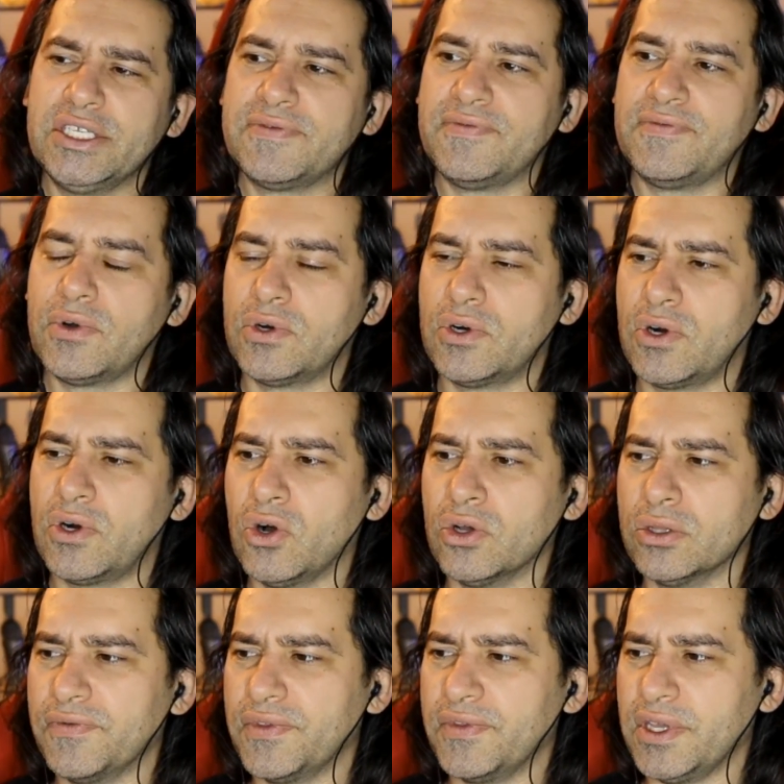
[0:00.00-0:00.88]
least for
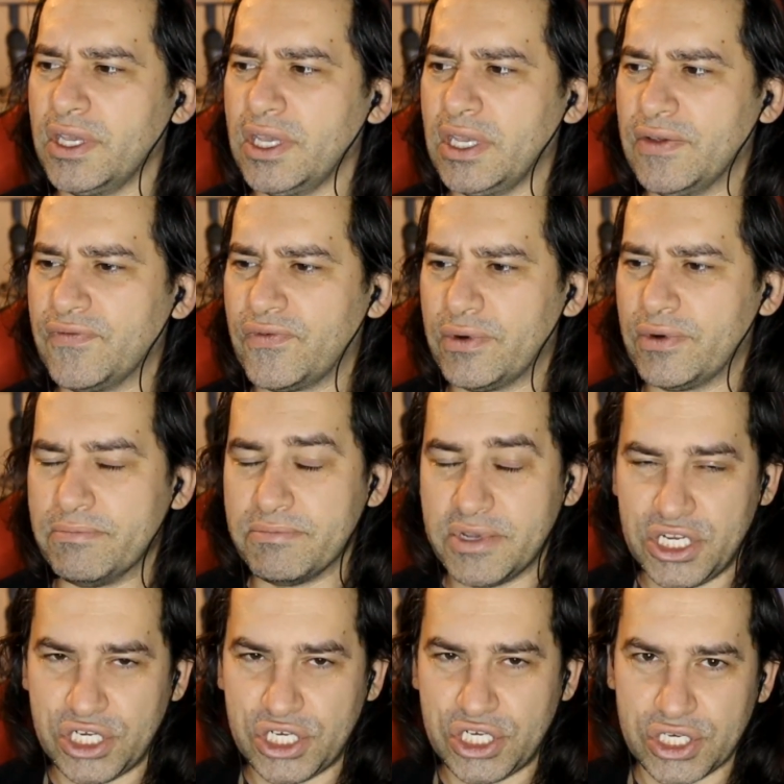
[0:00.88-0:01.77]
all of the
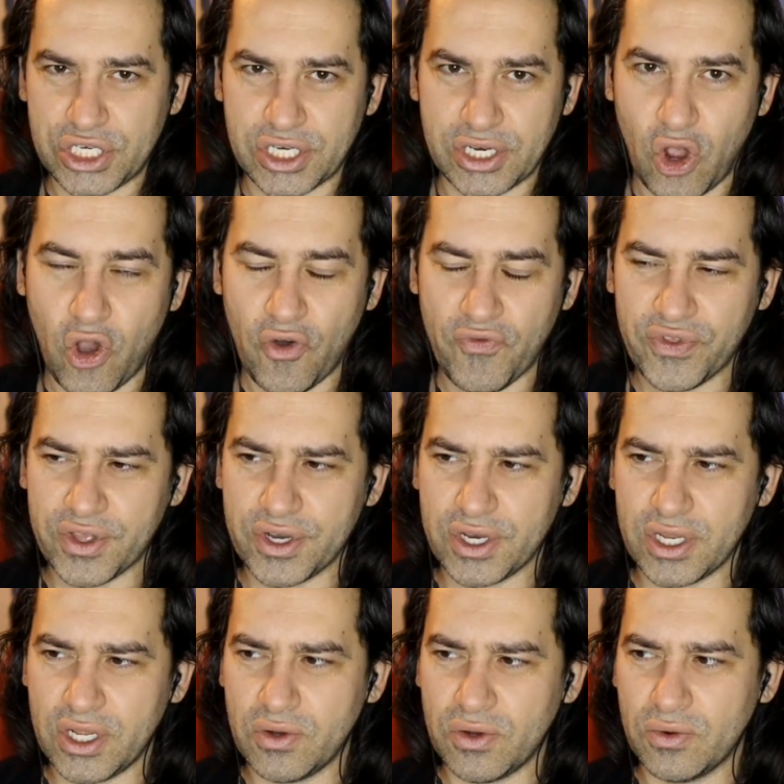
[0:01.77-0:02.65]
information of the
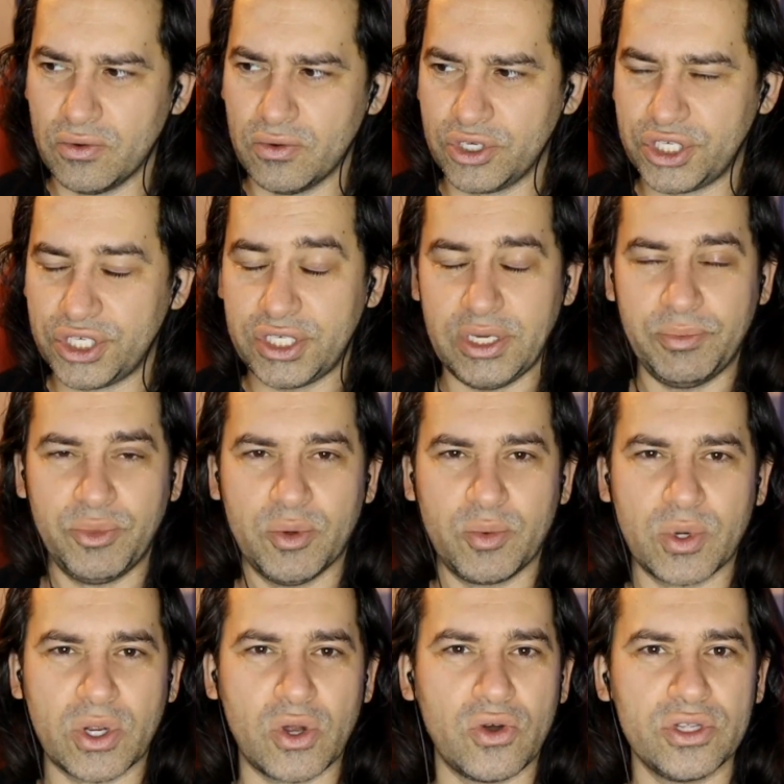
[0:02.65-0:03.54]
new ship
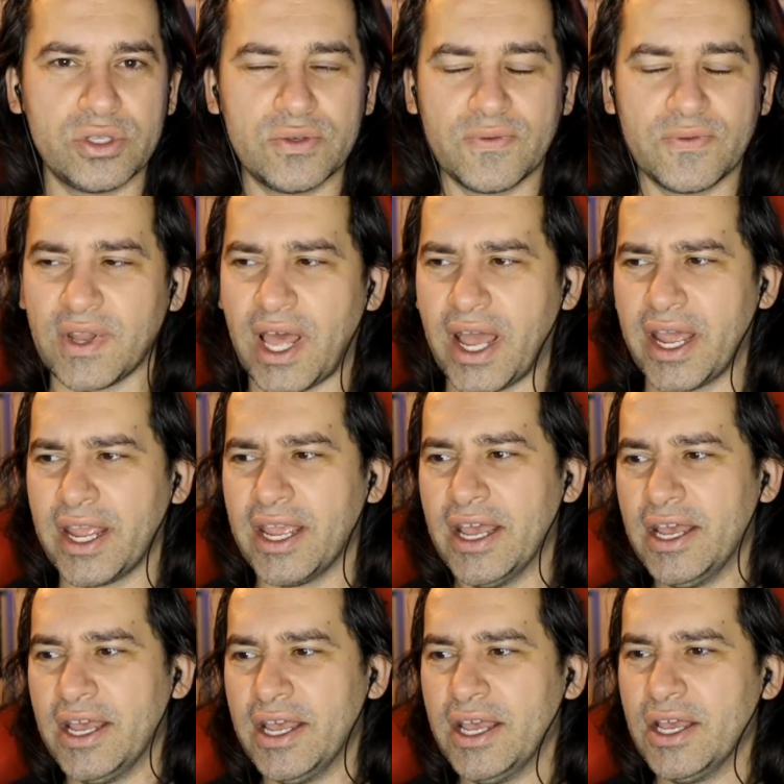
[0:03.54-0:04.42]
that we're going to fly,
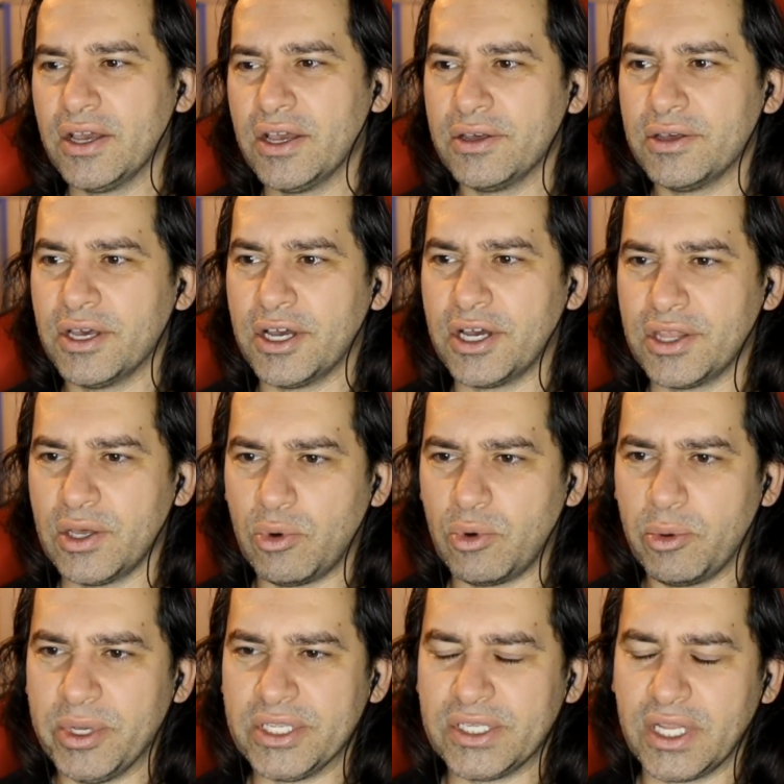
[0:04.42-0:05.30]
that
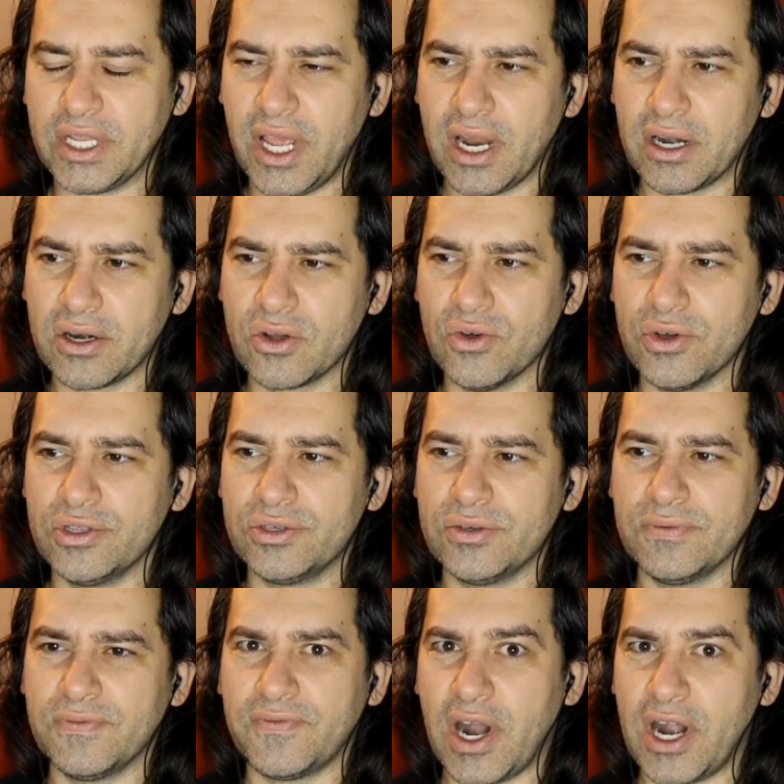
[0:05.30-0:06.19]
we basically are going
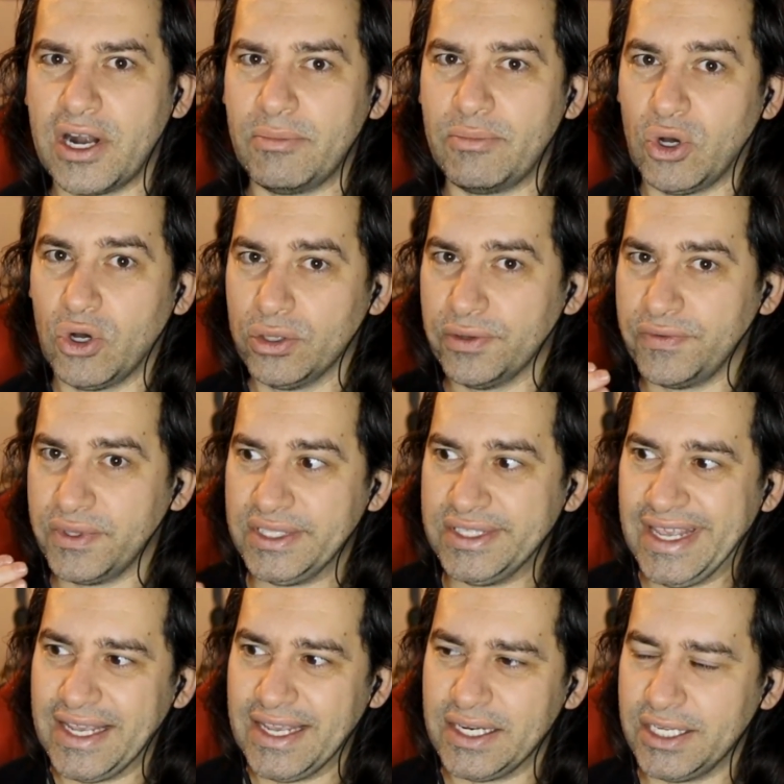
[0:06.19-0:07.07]
to farm all of the
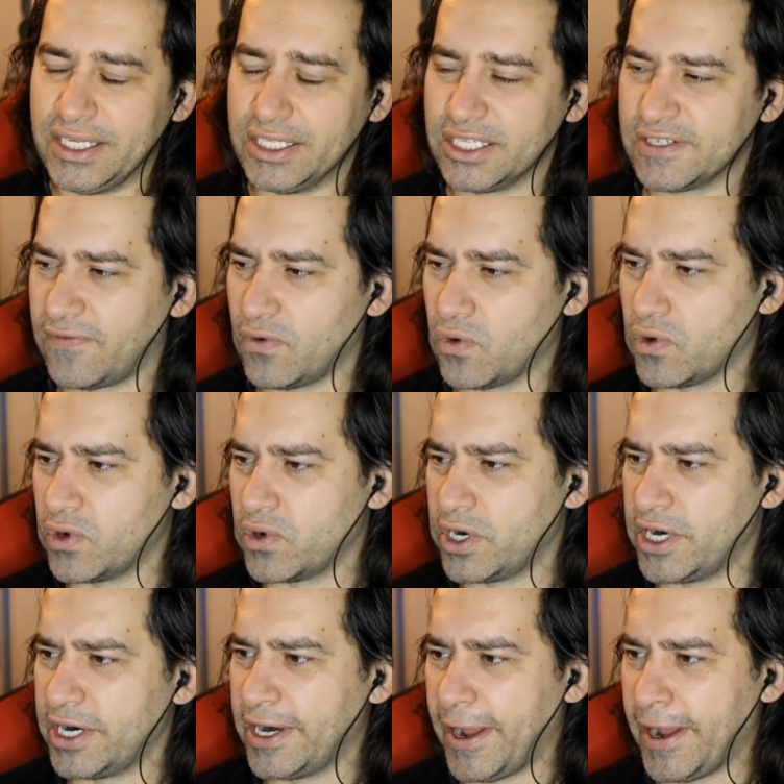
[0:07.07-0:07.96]
dailies
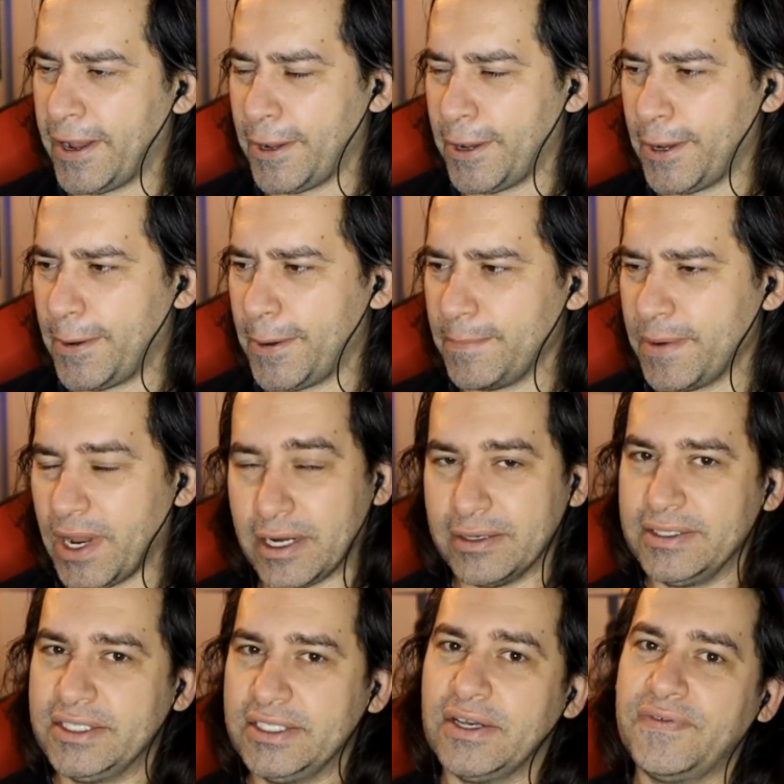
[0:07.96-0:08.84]
for. Now
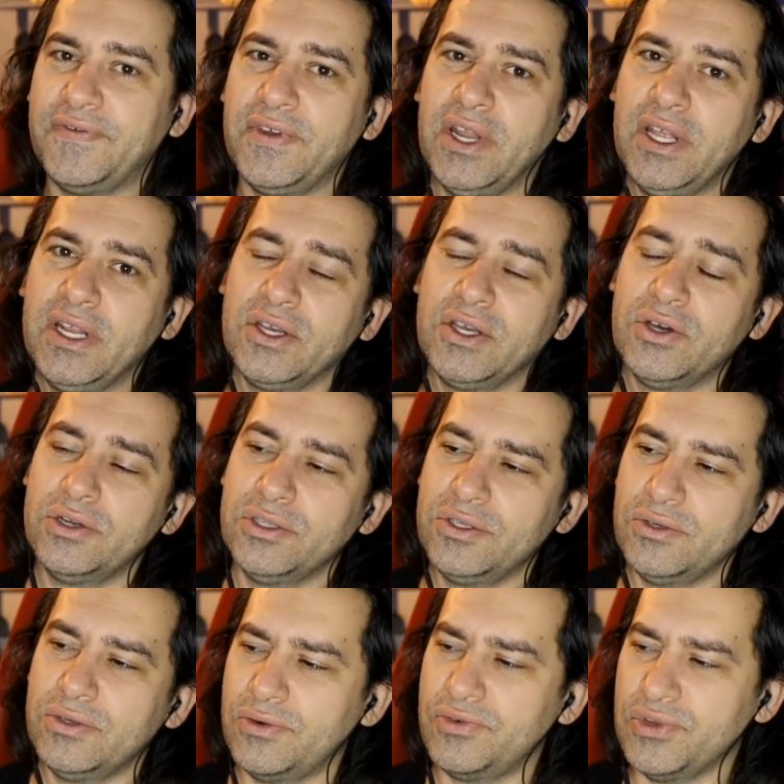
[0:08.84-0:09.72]
I'm definitely going to
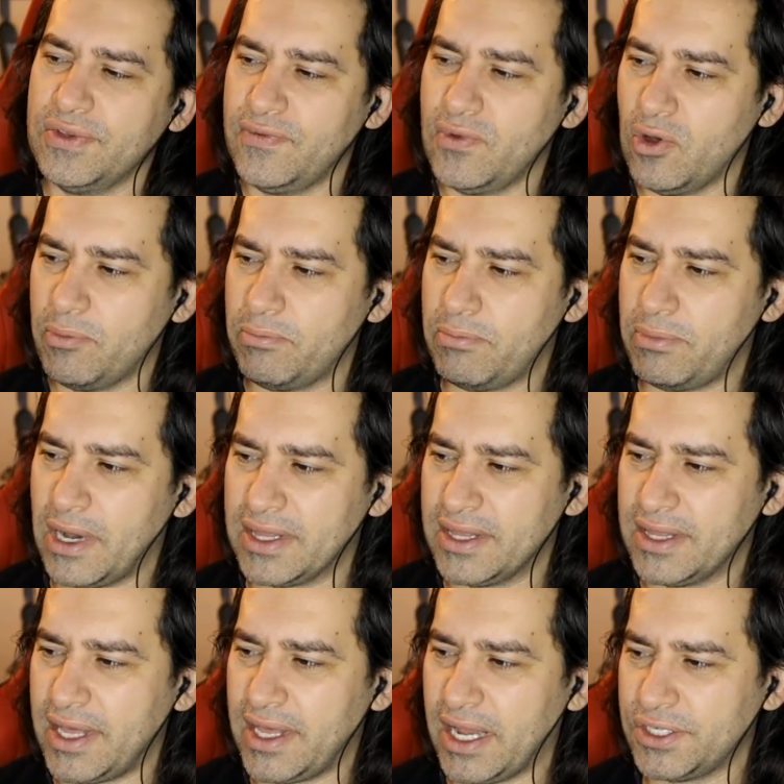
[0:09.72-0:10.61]
do a review
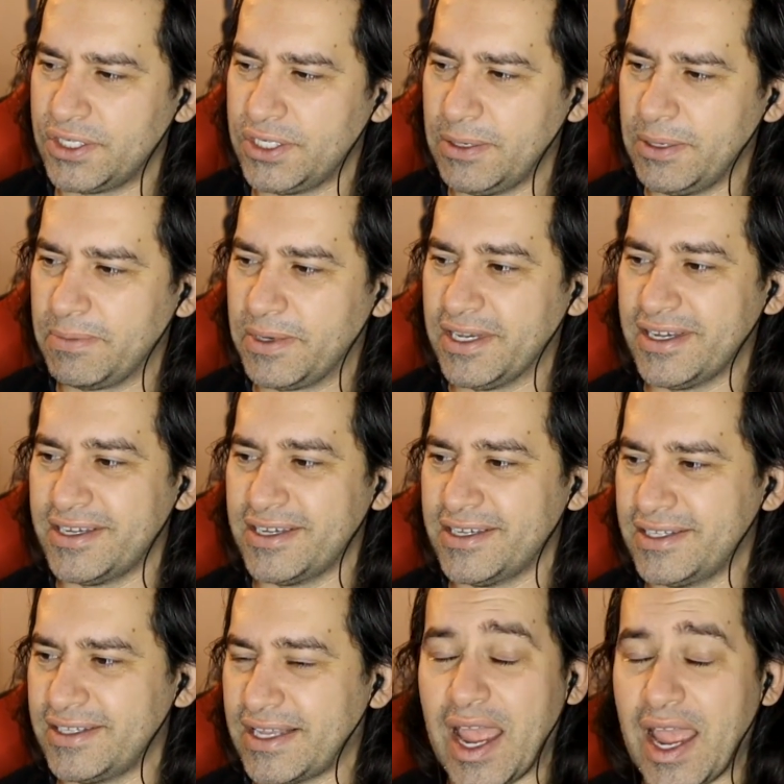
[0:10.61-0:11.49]
about that ship
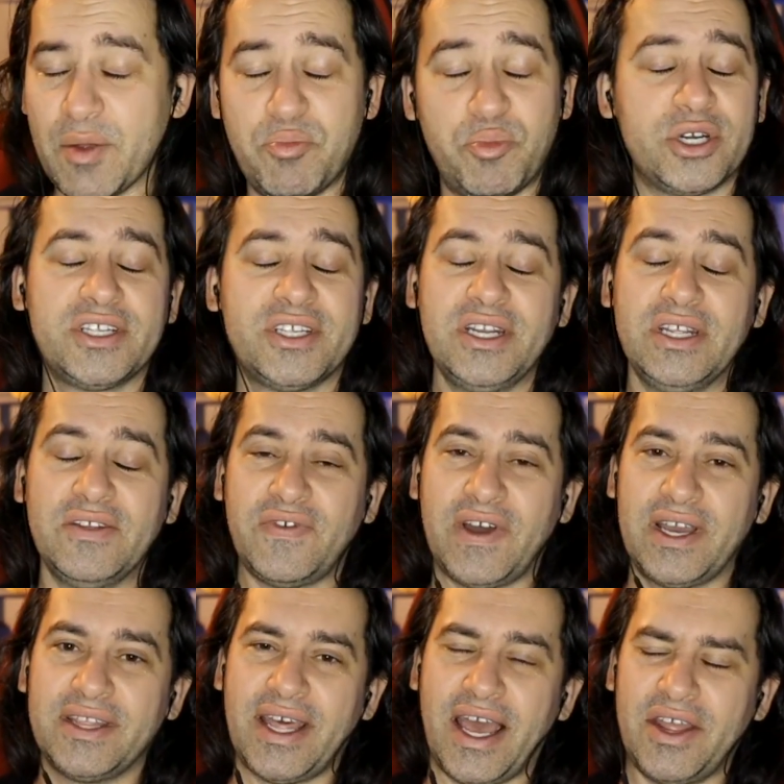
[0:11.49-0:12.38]
because I personally
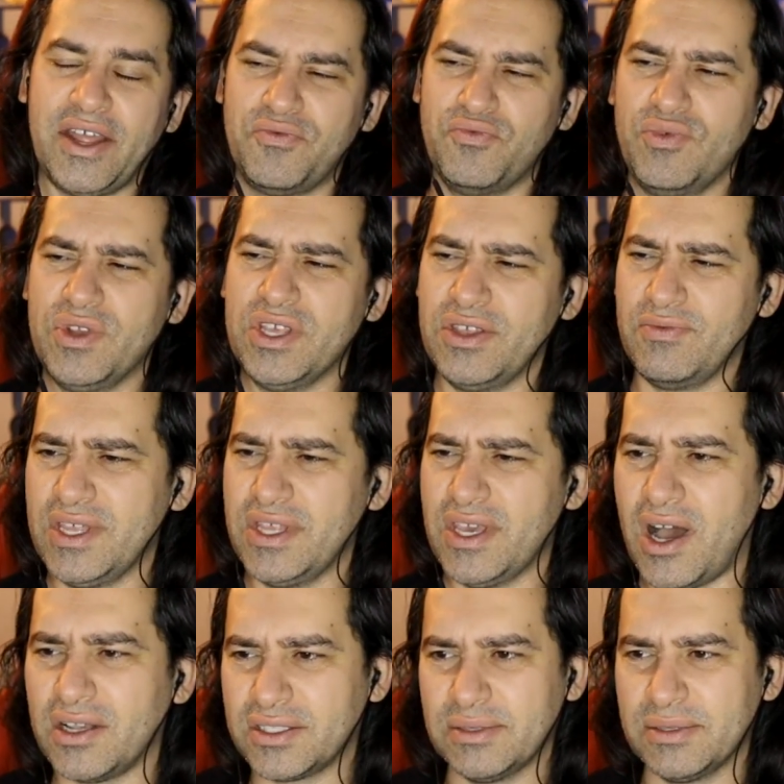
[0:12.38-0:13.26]
find that really
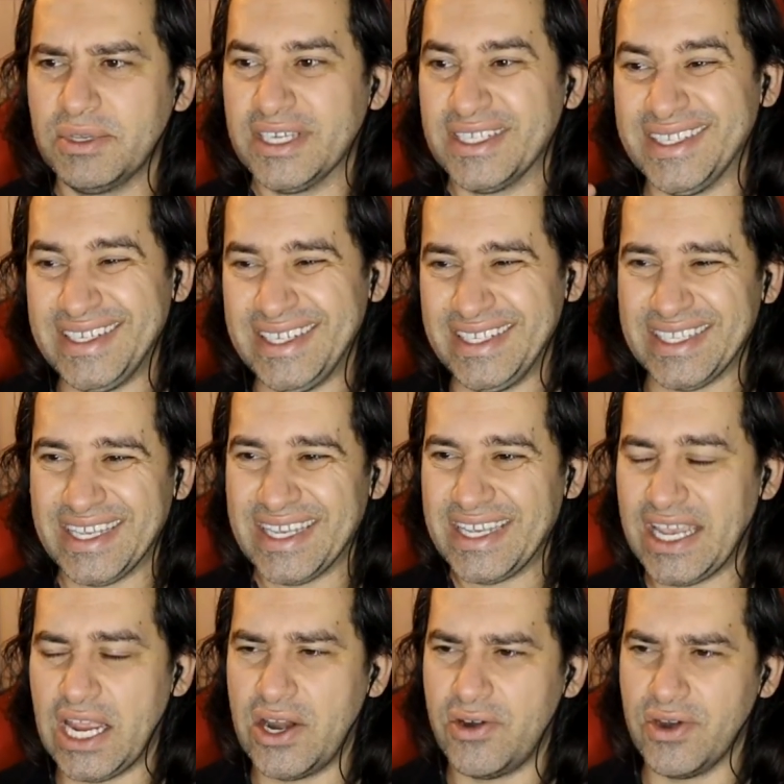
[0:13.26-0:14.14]
awesome because it is a
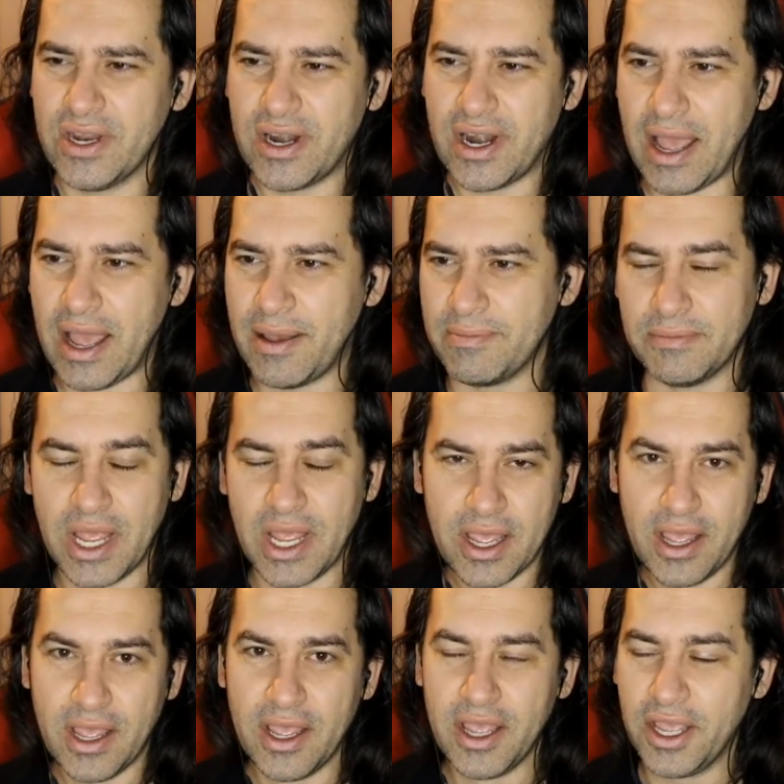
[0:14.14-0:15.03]
carrier. I'm
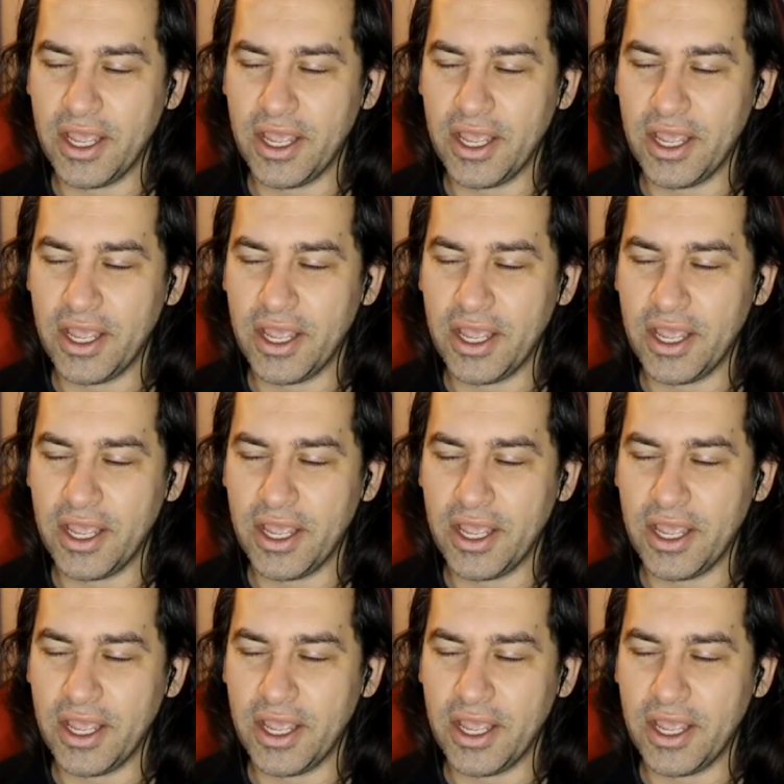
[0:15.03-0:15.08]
